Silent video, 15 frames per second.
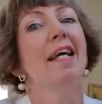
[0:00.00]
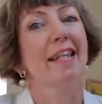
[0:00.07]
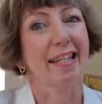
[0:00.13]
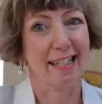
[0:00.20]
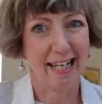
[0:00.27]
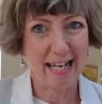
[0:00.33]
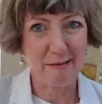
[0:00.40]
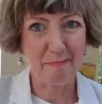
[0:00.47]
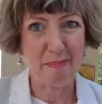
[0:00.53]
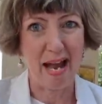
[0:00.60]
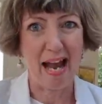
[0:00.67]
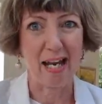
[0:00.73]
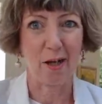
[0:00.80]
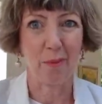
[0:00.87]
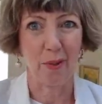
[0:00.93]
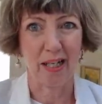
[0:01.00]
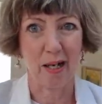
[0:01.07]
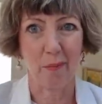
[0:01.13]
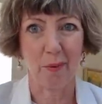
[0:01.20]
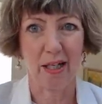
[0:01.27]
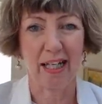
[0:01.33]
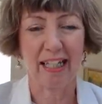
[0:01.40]
that came back when
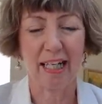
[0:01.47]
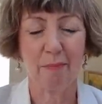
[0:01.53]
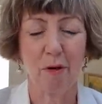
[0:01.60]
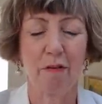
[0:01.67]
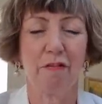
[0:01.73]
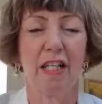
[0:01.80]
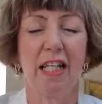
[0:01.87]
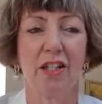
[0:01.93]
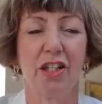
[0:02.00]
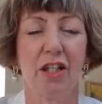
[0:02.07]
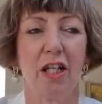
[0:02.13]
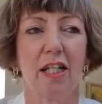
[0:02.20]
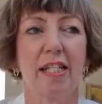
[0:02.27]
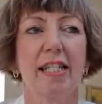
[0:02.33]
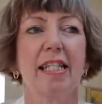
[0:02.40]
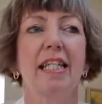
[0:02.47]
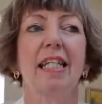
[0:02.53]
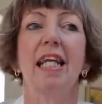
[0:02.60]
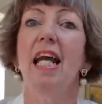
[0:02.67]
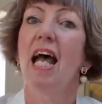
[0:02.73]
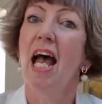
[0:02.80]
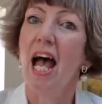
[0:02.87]
I came off
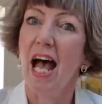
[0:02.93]
HRT.